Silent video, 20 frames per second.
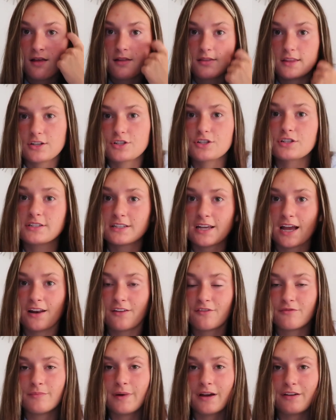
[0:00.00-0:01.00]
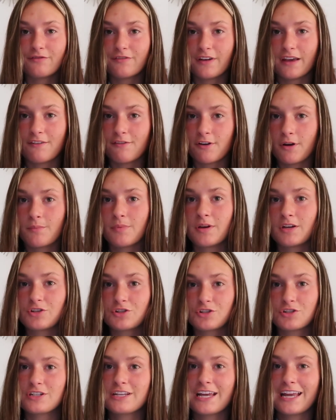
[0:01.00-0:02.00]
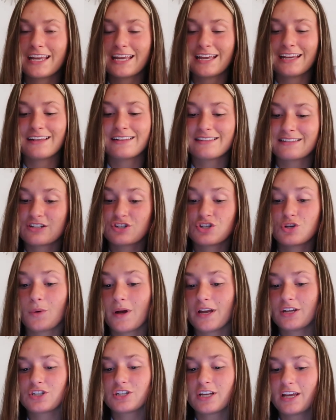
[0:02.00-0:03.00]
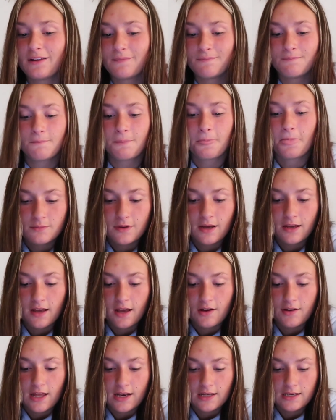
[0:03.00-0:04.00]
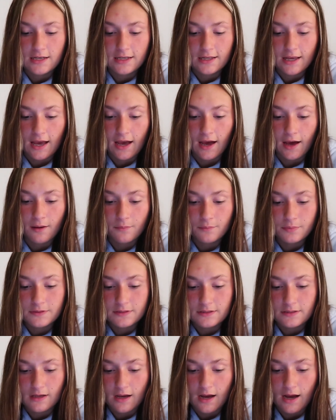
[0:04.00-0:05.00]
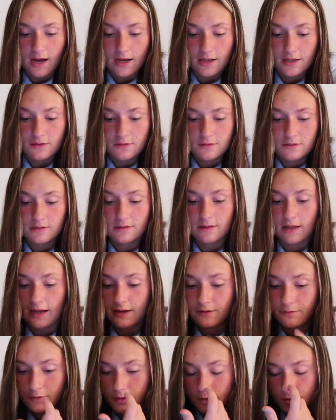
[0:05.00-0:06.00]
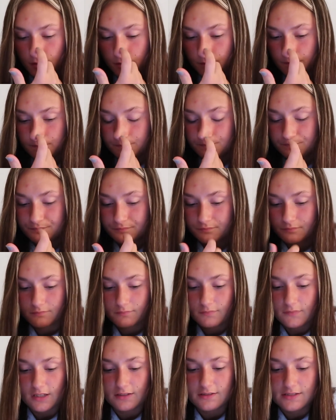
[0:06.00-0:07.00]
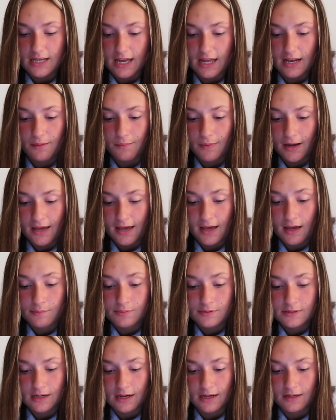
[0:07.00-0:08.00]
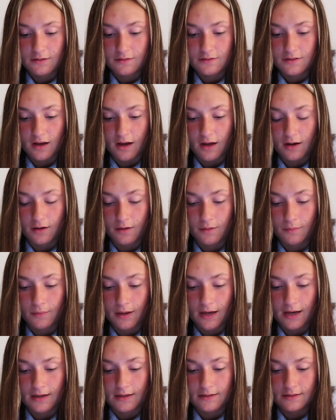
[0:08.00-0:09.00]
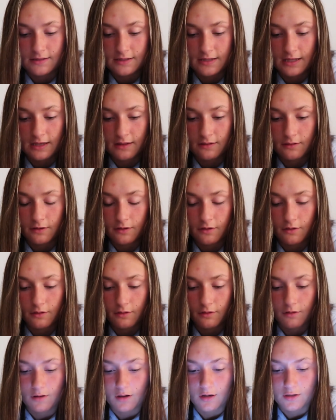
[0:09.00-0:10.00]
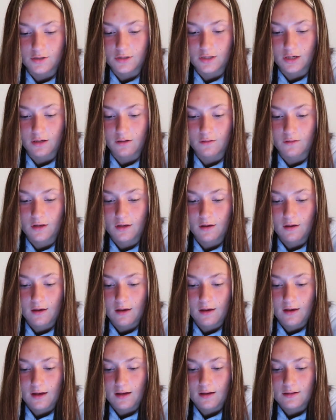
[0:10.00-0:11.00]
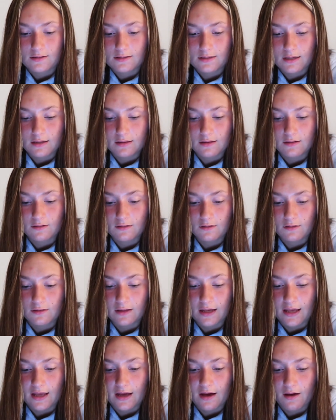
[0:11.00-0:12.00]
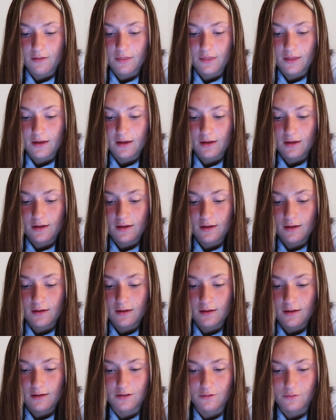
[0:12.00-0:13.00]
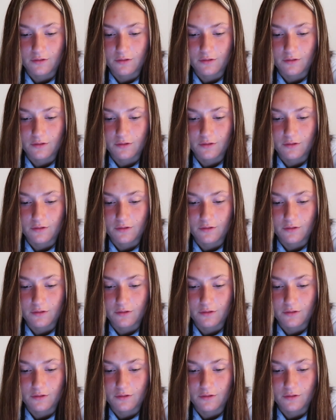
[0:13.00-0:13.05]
That's just kind of my favorite picture taking situation. They're my editing apps. I use Lightroom to edit my apps. I use as the little, I'll show you. It's like the little layout thing. I need to